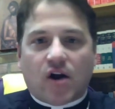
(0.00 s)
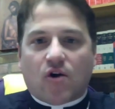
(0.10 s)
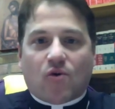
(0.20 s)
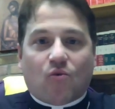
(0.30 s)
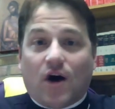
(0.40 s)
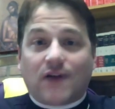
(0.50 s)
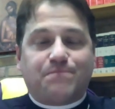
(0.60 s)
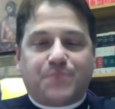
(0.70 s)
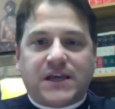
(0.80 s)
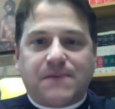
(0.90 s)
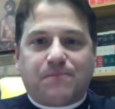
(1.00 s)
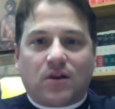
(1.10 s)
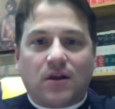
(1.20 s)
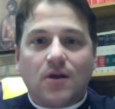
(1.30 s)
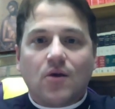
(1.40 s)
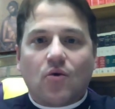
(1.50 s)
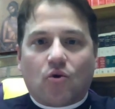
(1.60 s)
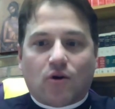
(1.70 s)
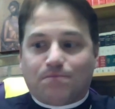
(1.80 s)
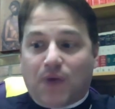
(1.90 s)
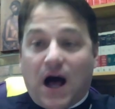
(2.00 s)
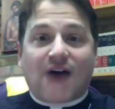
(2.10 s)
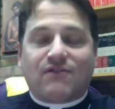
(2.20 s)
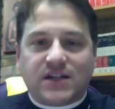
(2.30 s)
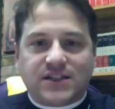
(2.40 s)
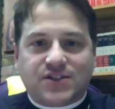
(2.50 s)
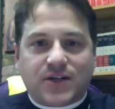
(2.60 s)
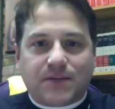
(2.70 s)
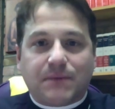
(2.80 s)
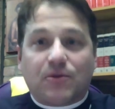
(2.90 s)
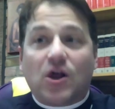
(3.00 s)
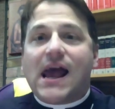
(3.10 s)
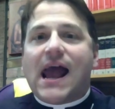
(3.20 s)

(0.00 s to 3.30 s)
or one people or poverty-stricken people.